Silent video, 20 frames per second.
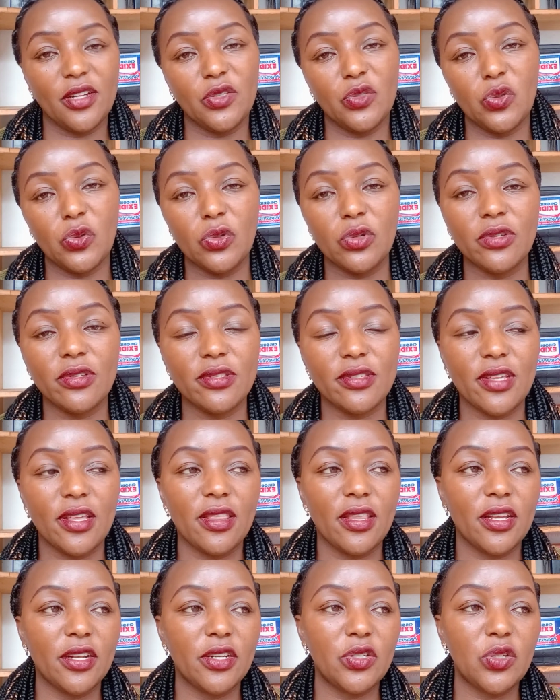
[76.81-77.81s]
do's and
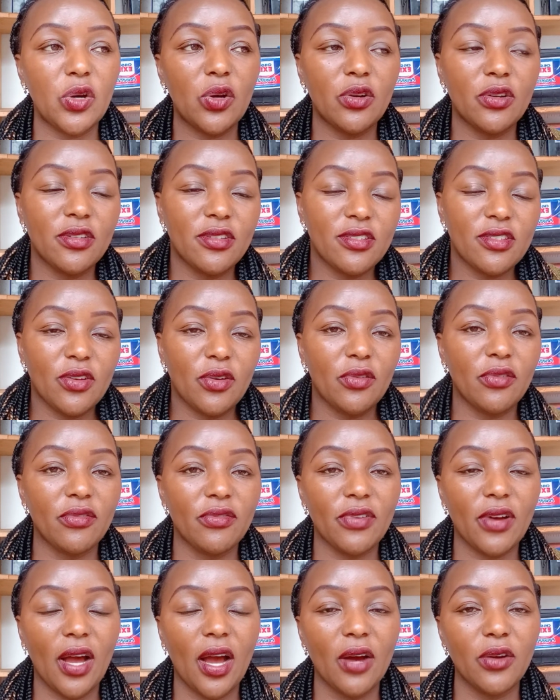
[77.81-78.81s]
the don'ts of
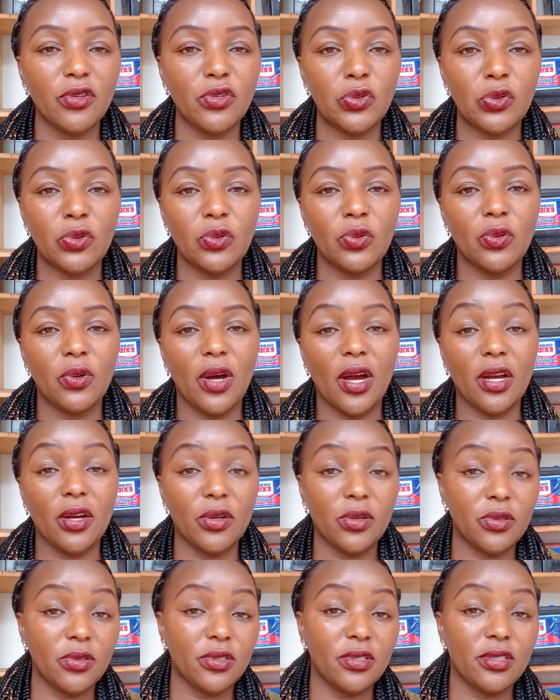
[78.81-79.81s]
how to know a
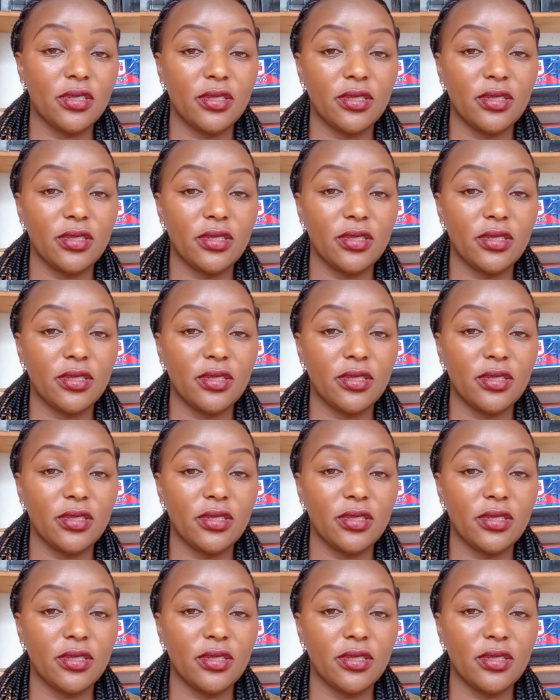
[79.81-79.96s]
good